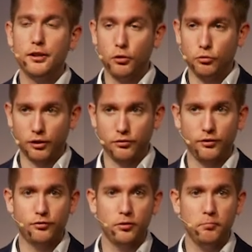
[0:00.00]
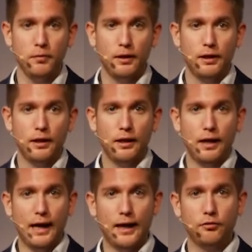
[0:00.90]
they use our system,
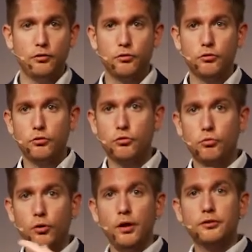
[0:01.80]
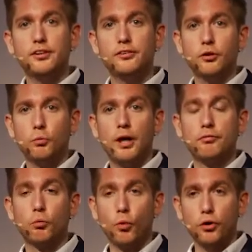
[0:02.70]
and through our system we
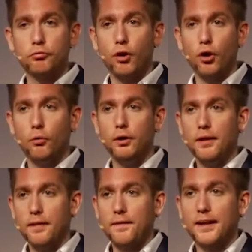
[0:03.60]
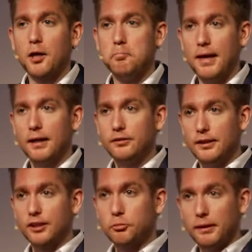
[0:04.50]
have a workflow that they can manage
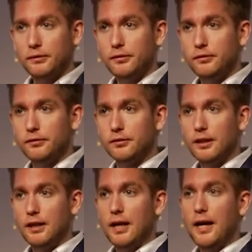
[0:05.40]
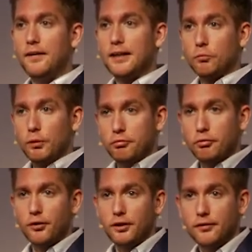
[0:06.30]
the expenses and they get
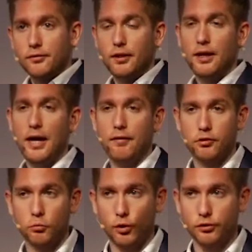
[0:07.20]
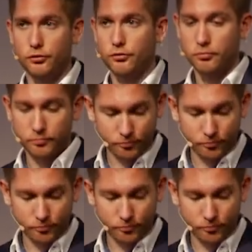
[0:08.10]
refunded afterwards.